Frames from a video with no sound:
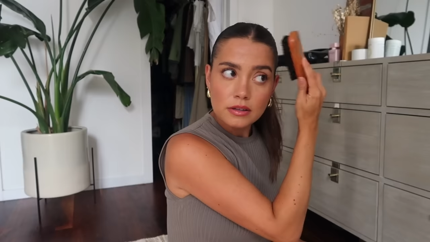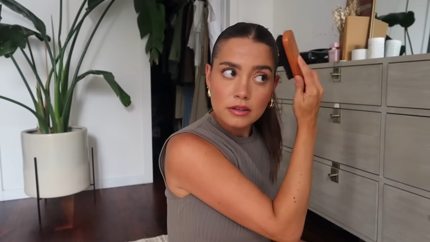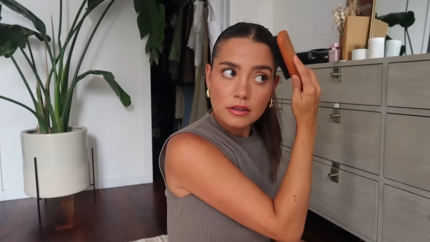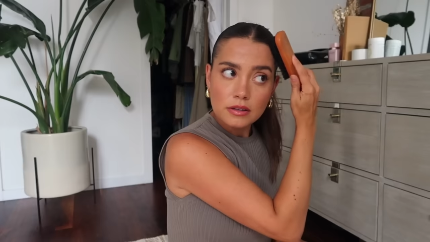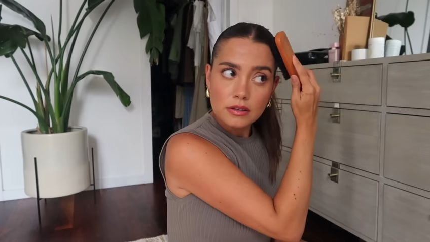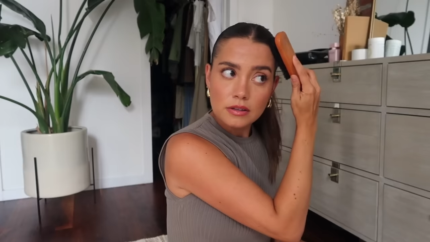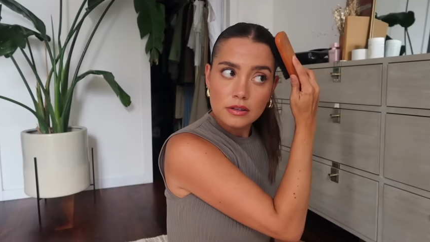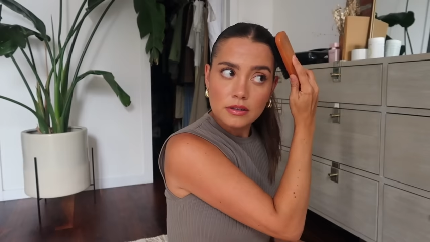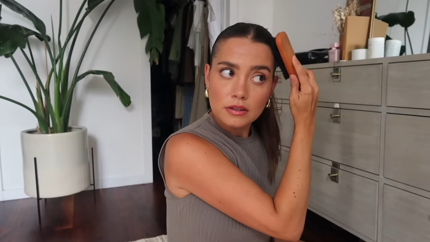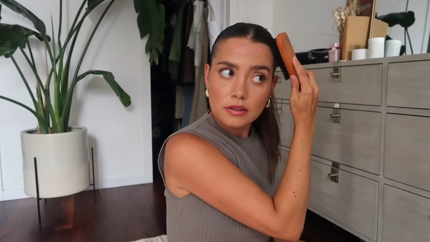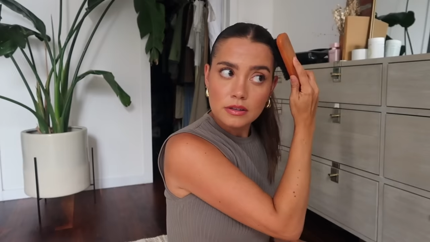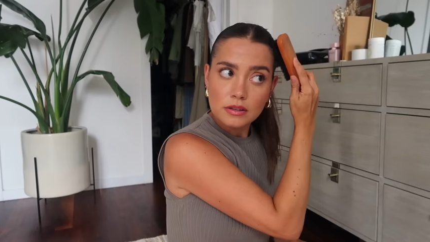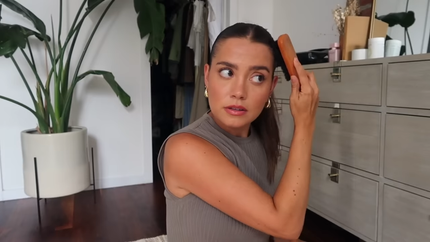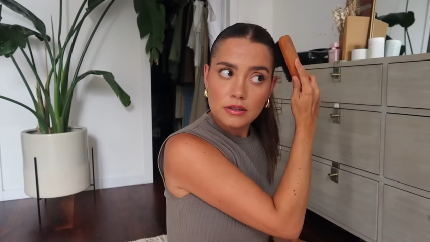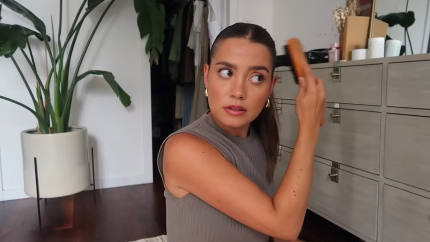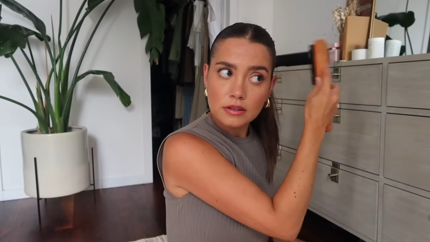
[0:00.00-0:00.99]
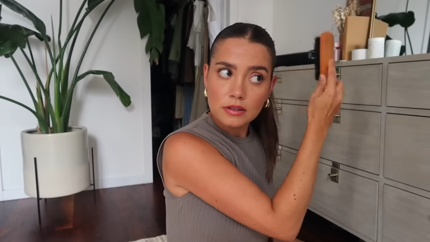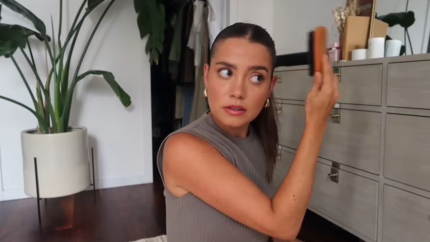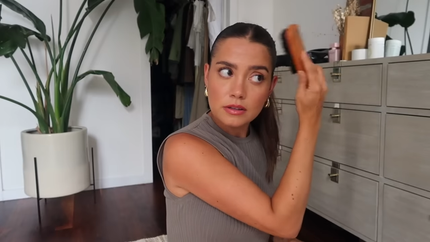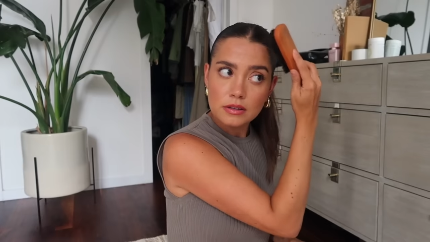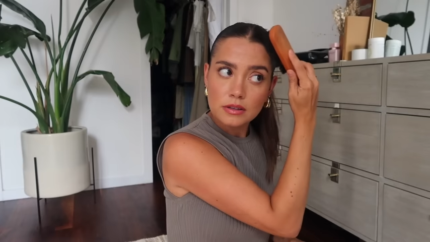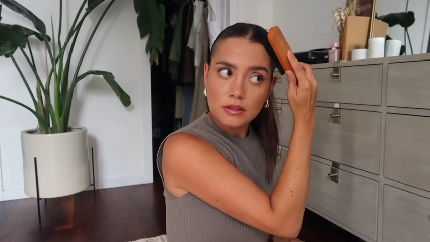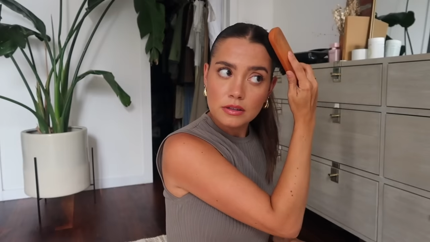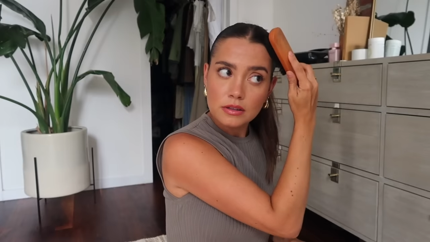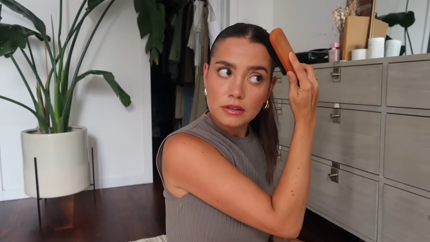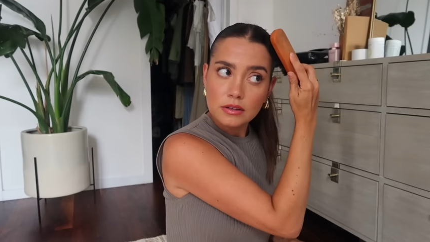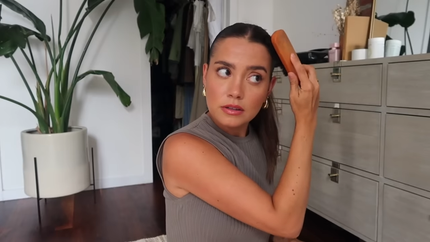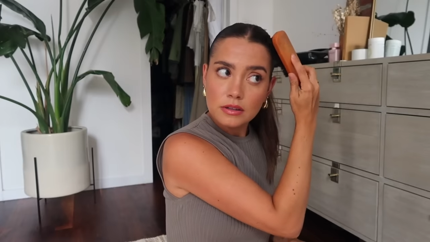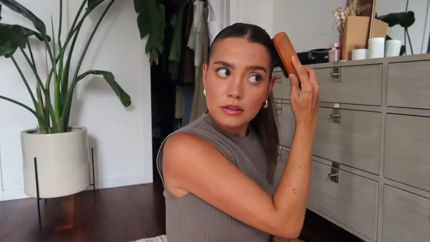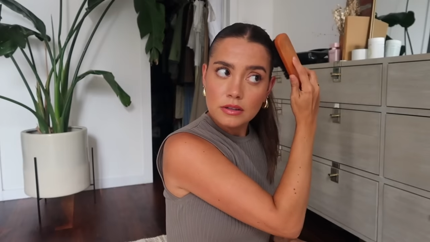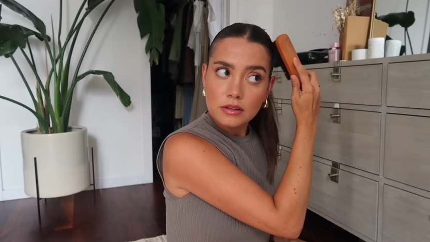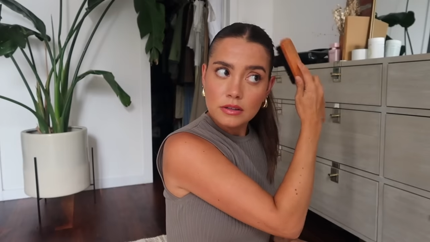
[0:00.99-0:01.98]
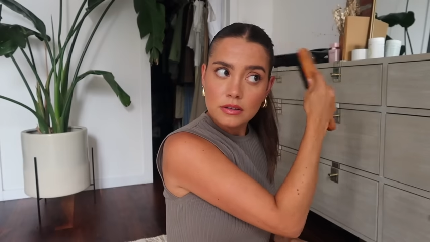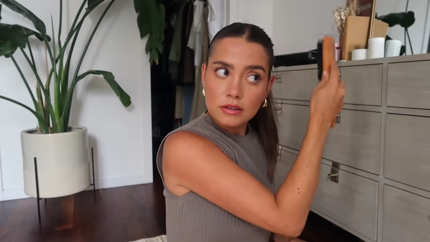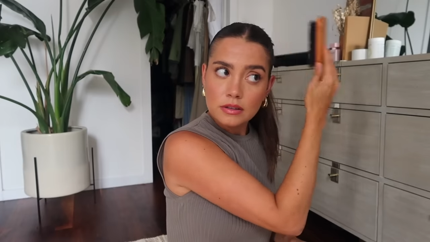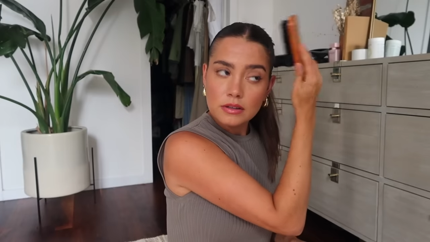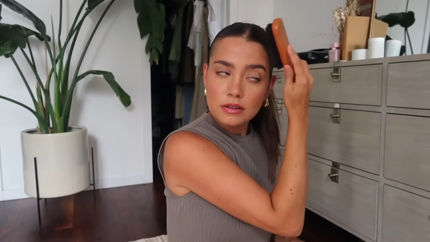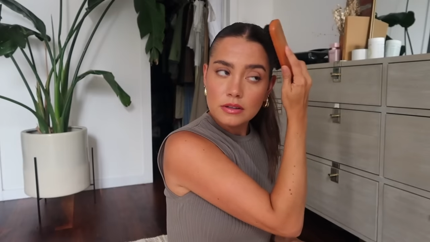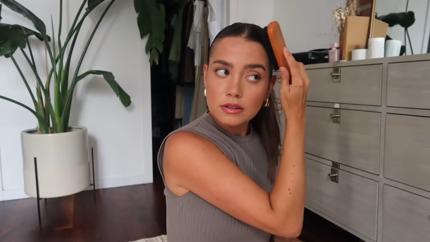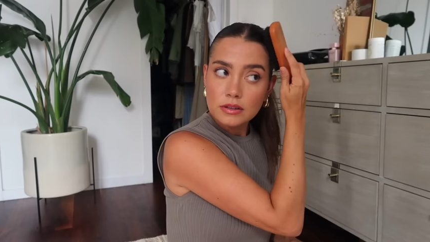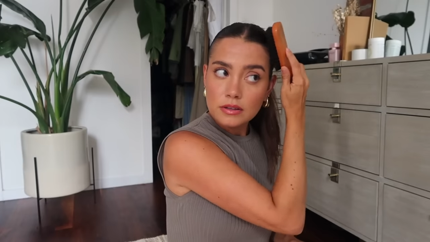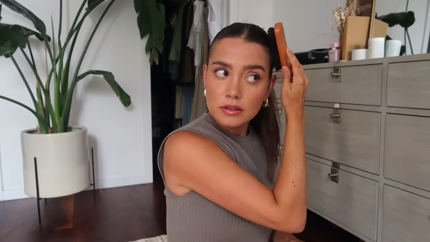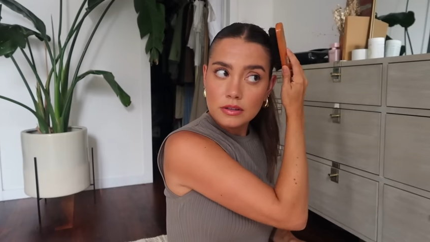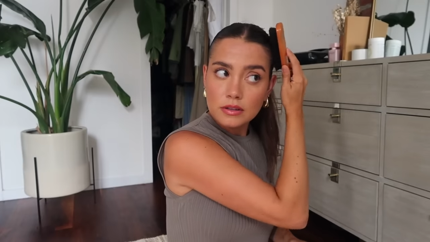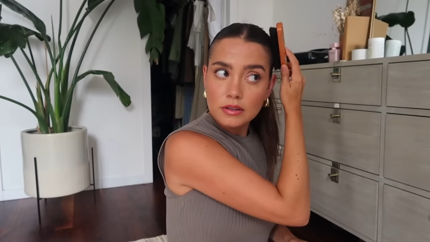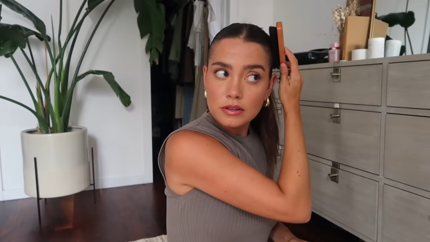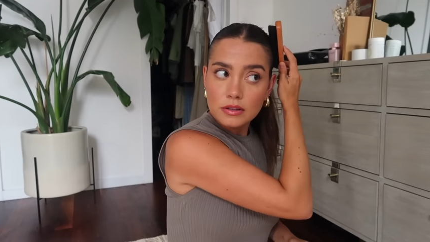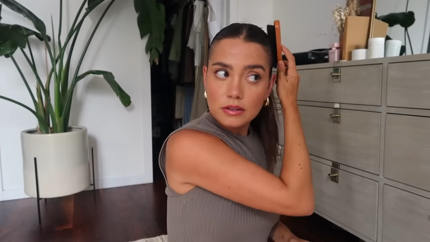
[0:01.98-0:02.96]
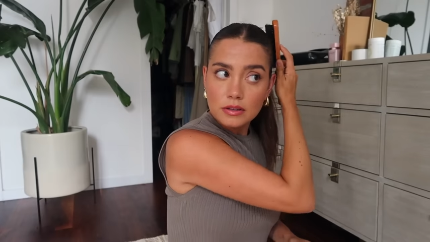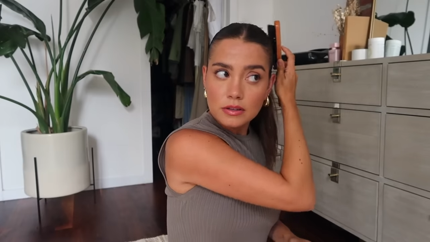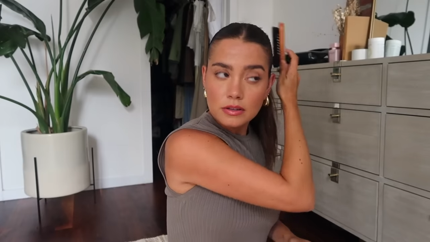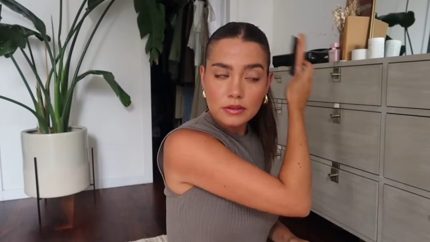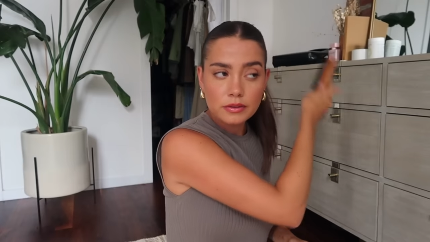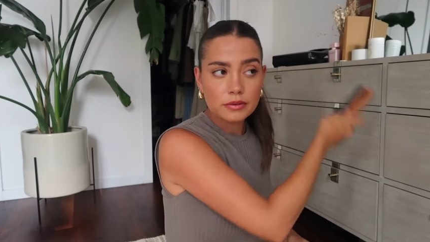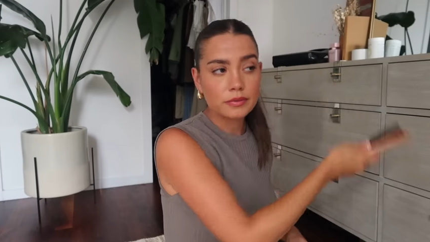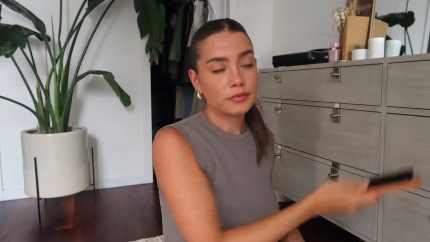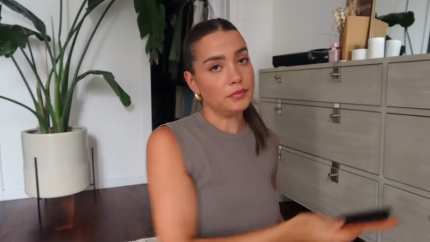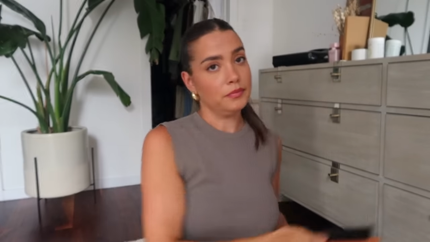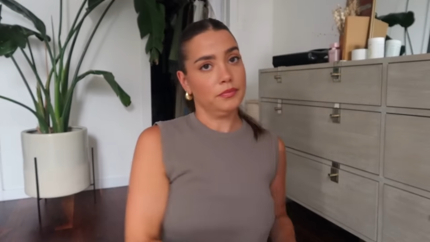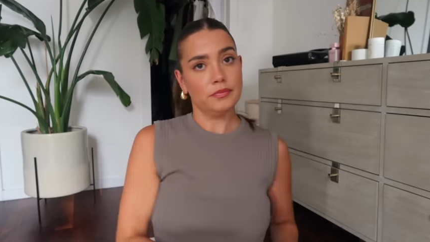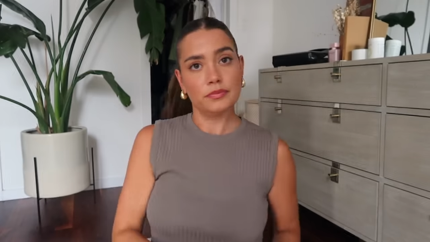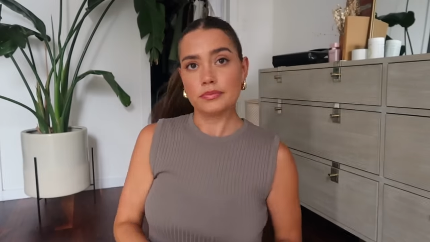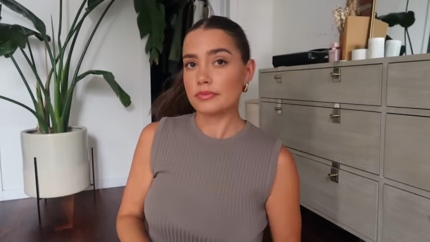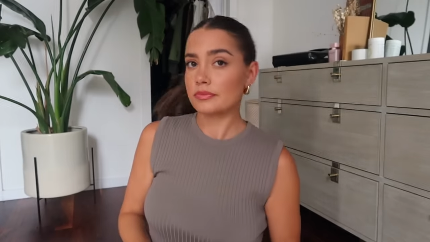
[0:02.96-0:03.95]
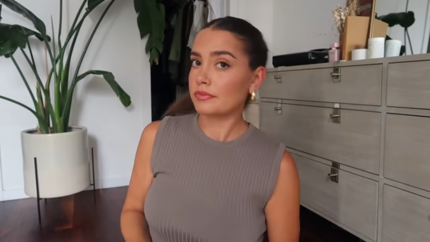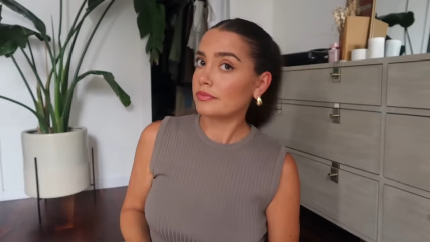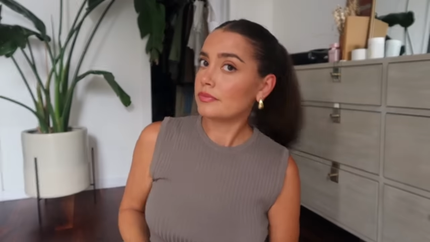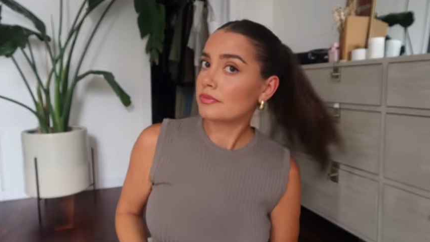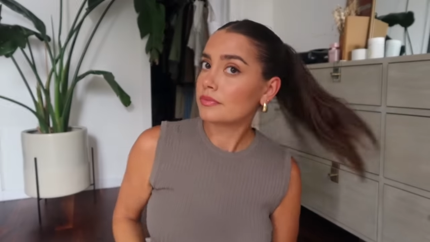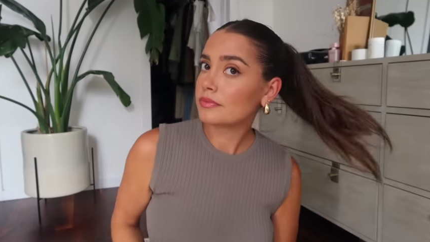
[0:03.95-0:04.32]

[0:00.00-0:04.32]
Nothing is said.